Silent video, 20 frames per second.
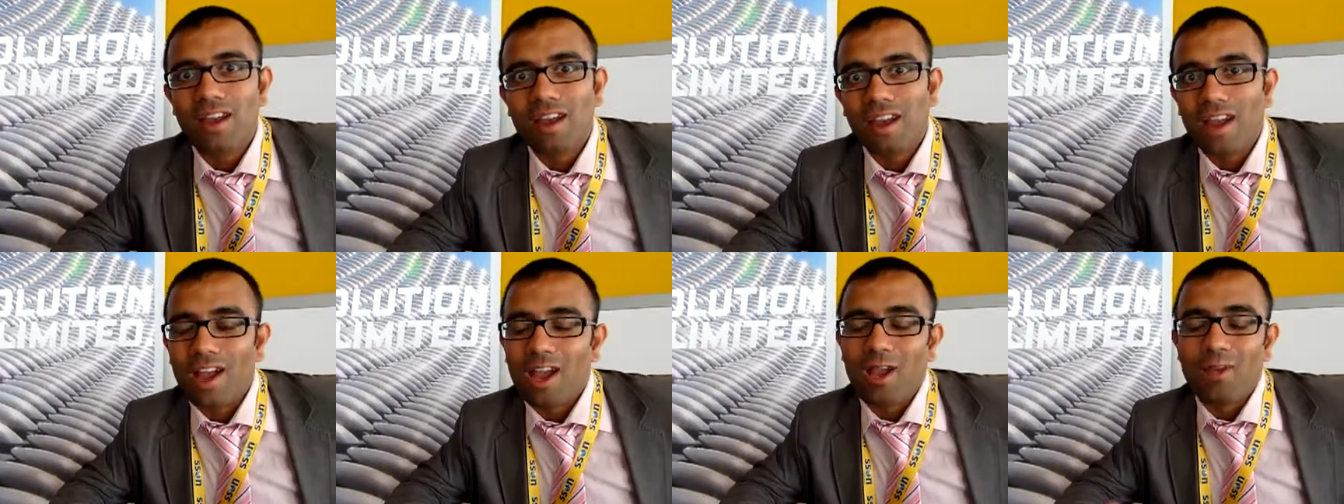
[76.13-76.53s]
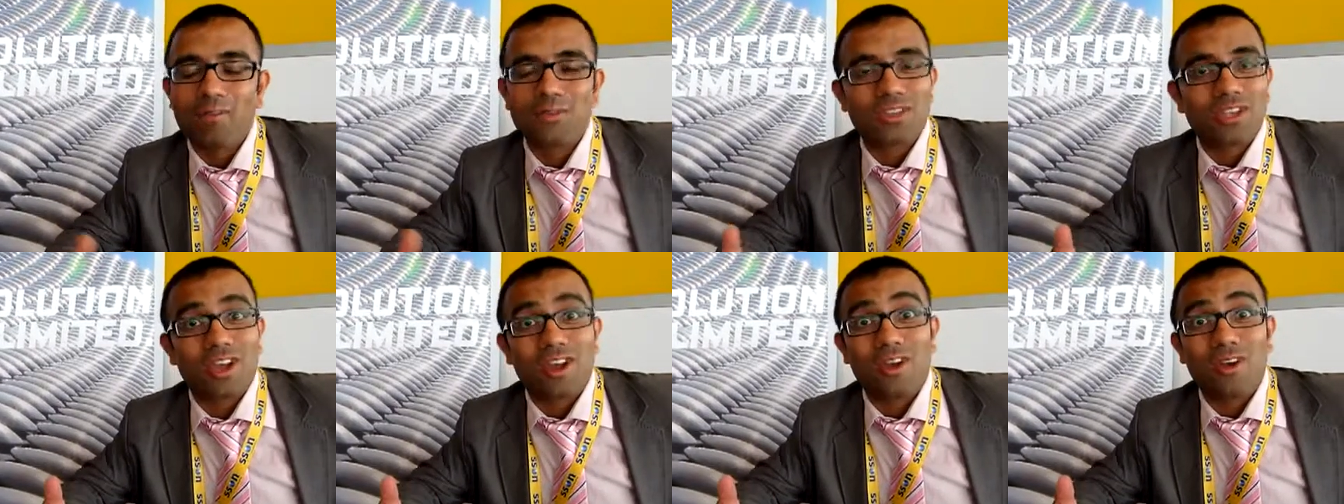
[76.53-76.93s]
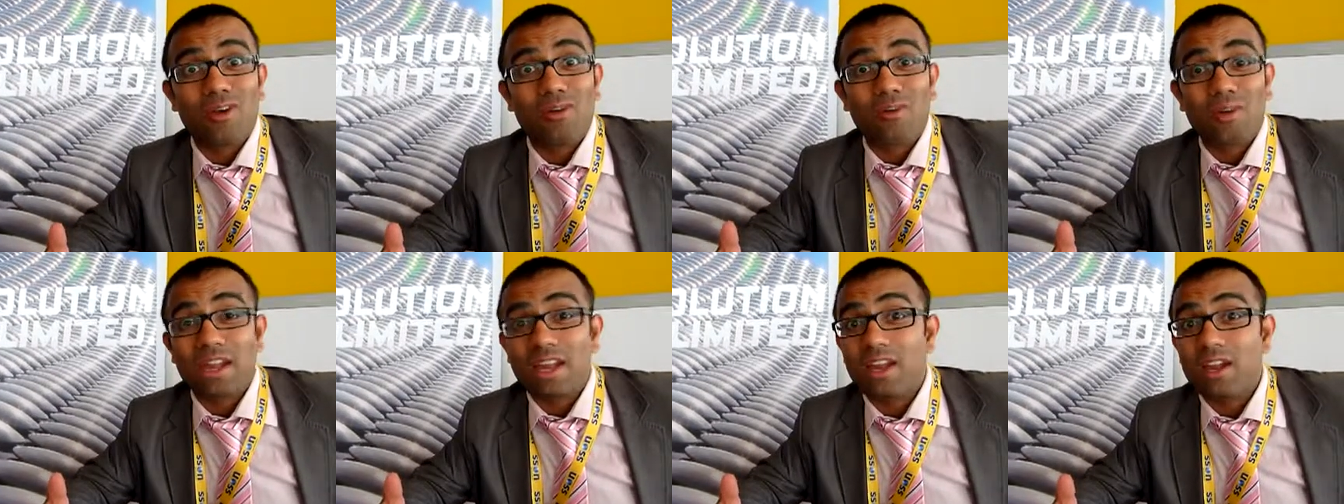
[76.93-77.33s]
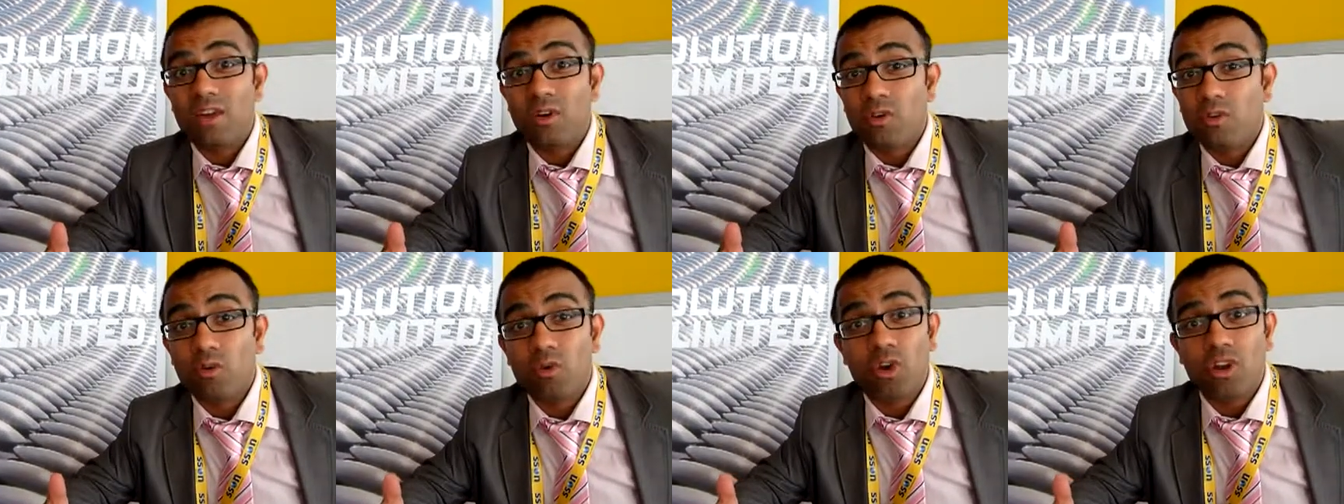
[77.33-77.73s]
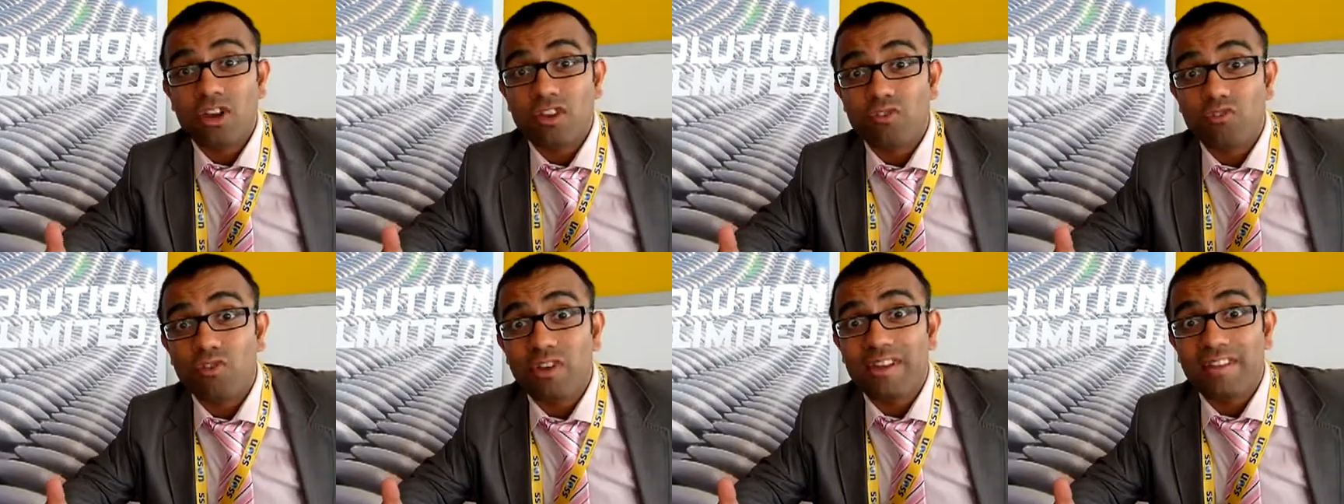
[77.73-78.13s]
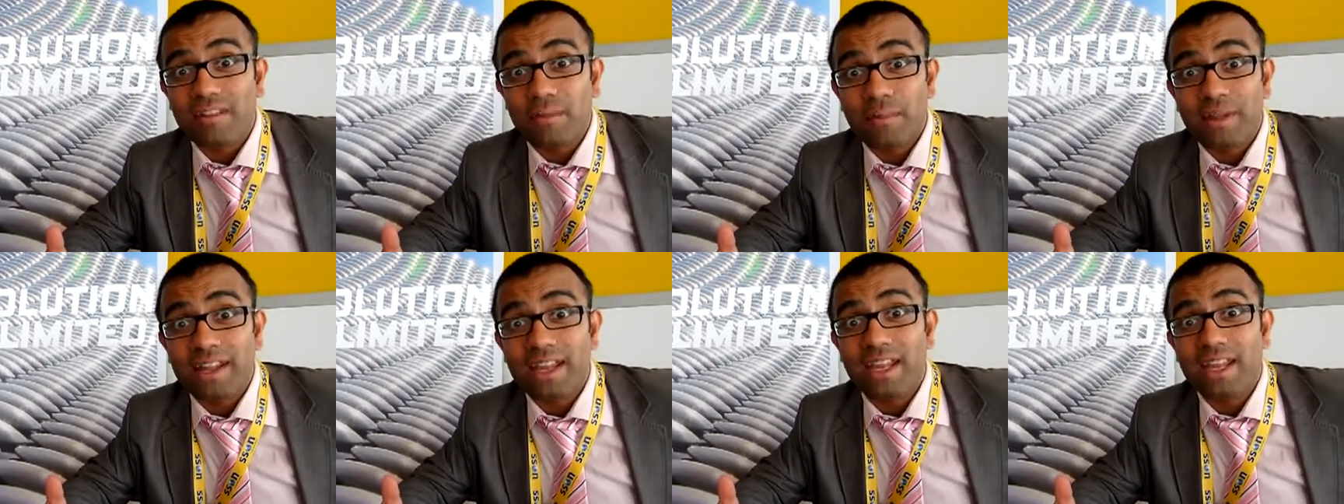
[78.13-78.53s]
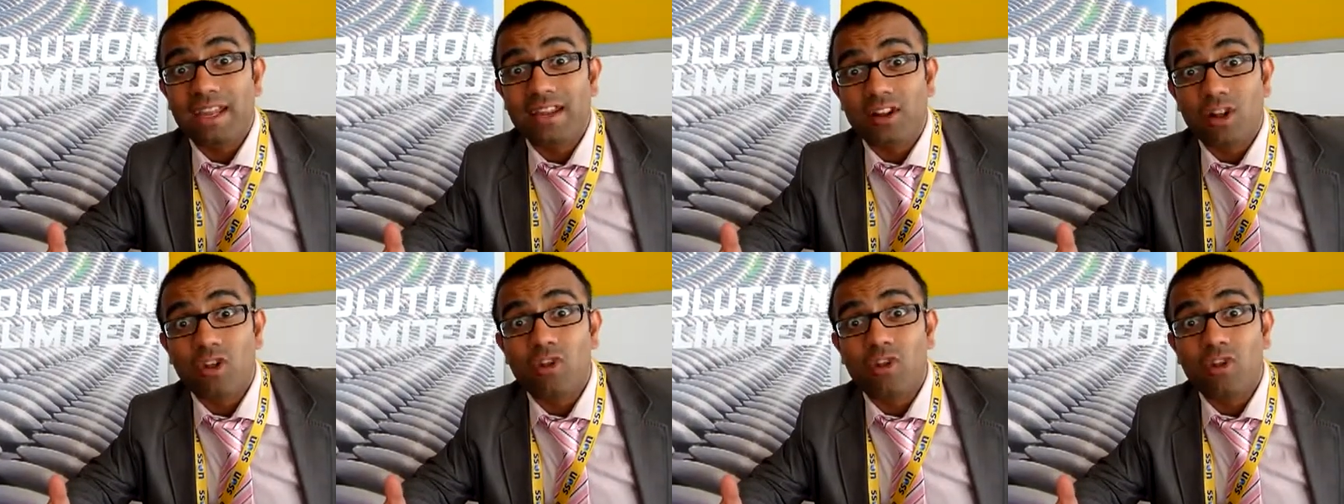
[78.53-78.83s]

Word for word: Um, so it, it all looks reasonably,